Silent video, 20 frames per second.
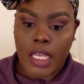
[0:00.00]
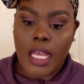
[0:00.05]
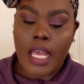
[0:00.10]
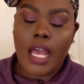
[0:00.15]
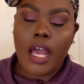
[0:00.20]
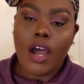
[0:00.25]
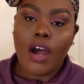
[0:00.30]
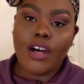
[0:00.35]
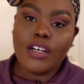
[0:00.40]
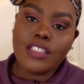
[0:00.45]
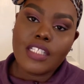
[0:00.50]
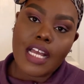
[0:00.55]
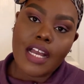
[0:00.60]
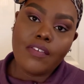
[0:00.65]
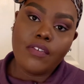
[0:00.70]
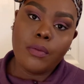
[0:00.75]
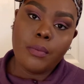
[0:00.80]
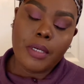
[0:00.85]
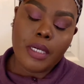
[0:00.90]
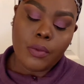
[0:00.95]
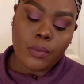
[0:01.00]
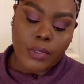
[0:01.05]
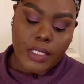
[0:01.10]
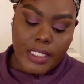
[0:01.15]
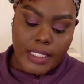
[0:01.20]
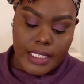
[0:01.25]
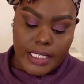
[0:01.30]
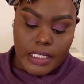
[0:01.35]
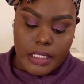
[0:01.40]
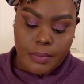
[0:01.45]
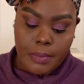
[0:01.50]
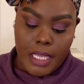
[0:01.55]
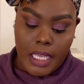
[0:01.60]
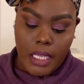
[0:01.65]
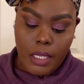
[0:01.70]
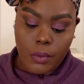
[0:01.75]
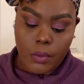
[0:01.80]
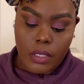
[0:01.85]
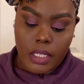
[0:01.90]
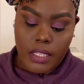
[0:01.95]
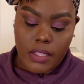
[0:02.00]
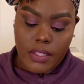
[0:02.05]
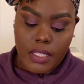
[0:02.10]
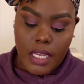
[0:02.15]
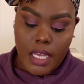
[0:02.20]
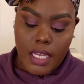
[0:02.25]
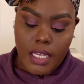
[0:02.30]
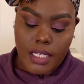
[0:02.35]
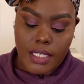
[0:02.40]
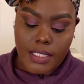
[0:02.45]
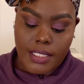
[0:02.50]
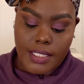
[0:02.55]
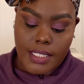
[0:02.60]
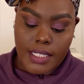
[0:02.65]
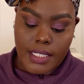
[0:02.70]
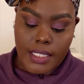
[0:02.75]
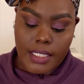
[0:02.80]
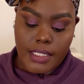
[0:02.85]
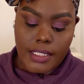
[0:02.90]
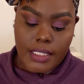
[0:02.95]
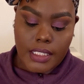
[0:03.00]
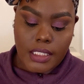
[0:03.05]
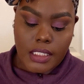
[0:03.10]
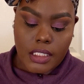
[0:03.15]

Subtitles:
I also have a bun wig that's made with a Senegalese